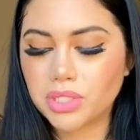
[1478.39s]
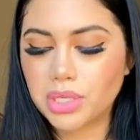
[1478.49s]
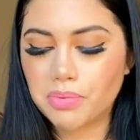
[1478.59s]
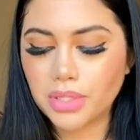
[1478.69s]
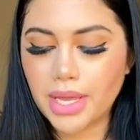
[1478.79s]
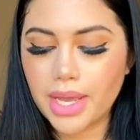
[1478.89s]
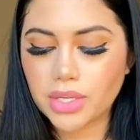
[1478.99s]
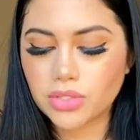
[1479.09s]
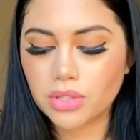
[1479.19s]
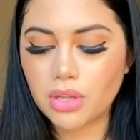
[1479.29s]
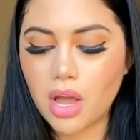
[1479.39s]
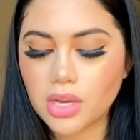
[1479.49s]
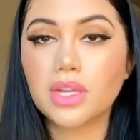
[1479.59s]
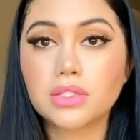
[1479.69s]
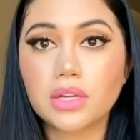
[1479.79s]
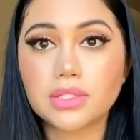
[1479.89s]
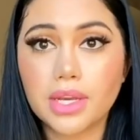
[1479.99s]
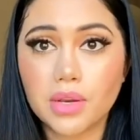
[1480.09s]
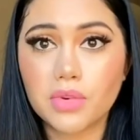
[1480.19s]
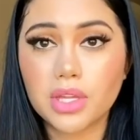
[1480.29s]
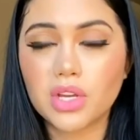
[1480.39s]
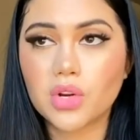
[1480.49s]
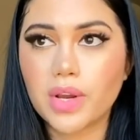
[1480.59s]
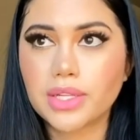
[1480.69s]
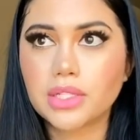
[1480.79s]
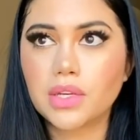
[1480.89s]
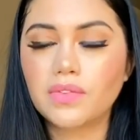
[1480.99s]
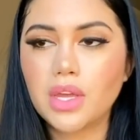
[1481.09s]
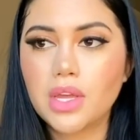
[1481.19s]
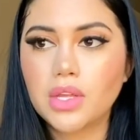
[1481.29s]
but she put that extra lock. And he starts getting really aggressive.